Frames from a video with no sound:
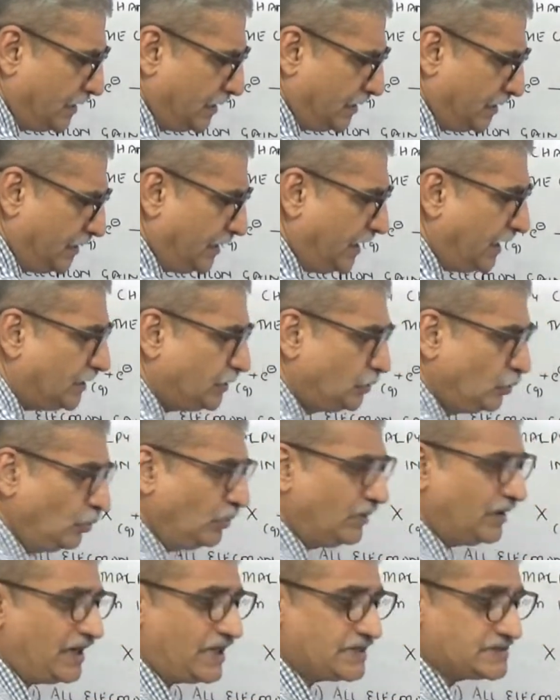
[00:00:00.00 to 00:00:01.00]
There are two
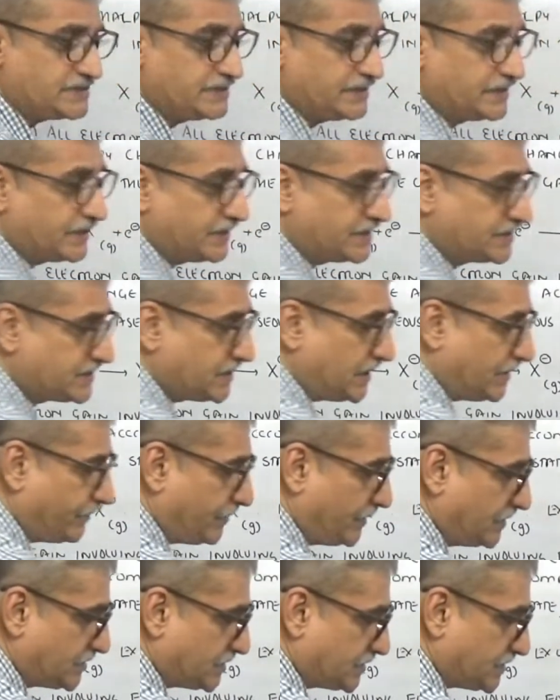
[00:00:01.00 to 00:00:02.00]
classic
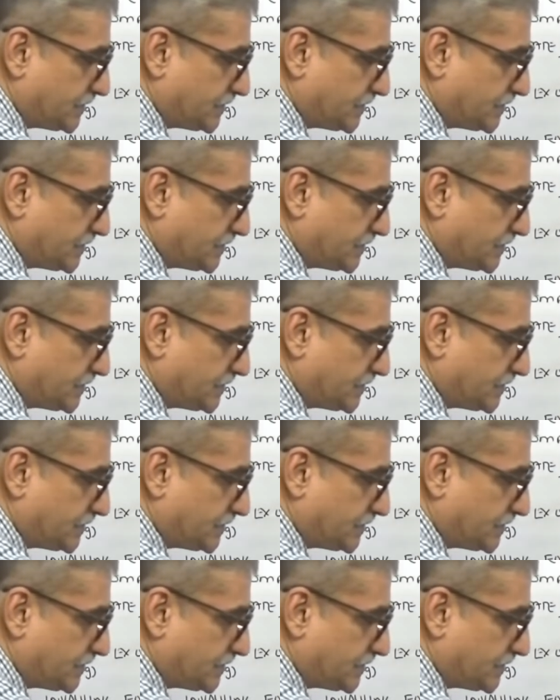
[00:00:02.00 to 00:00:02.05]
examples.